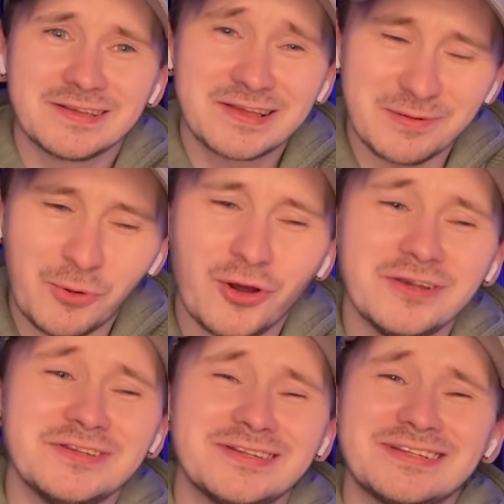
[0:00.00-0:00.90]
Come on,
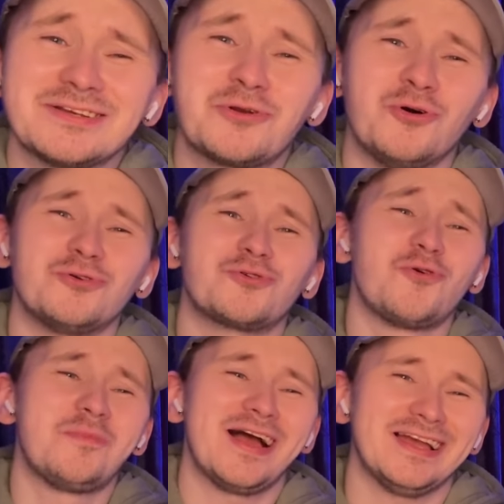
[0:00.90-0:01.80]
go
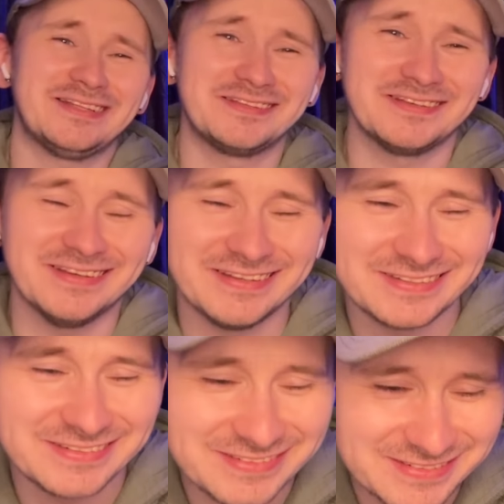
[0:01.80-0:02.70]
back to the...
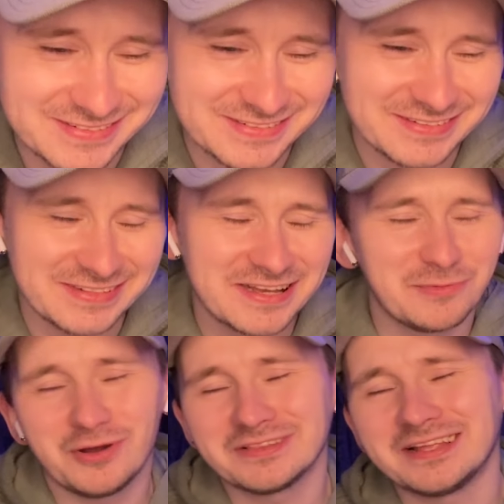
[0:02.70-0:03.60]
Come
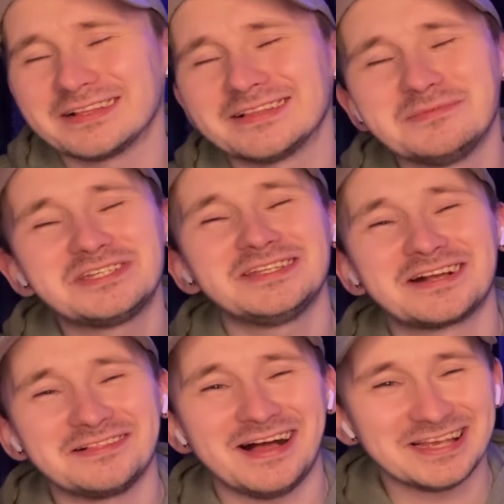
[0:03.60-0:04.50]
on, let me see the
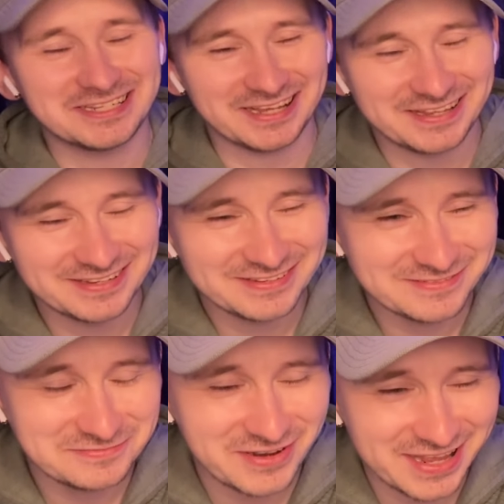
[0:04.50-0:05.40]
classic,
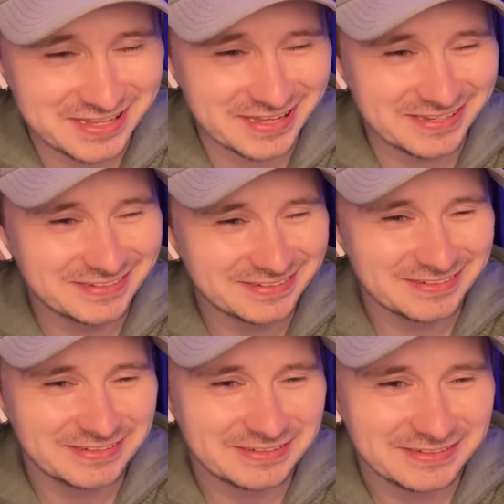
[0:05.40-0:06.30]
Frankie.
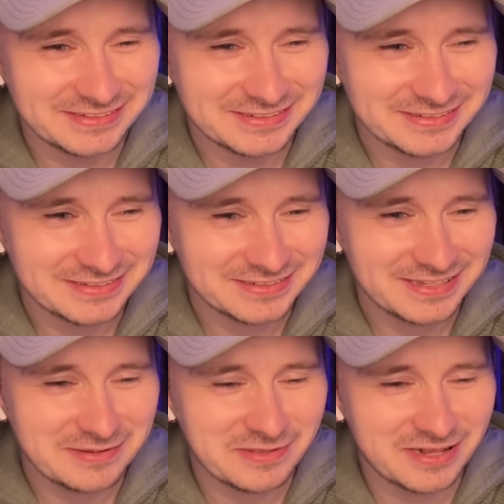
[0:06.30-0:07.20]

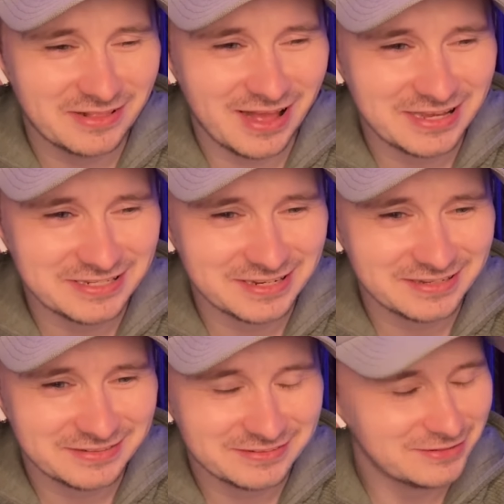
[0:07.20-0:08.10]
Give me the classic.
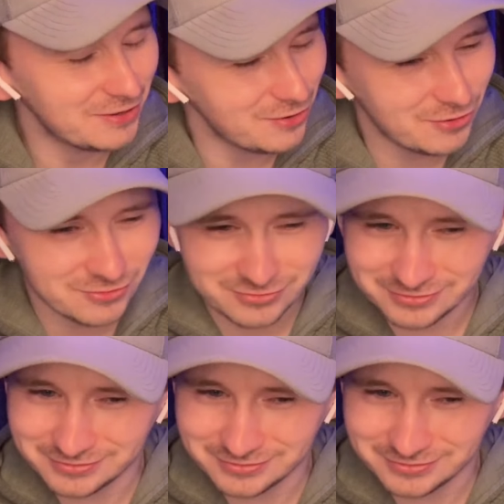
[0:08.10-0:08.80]
No.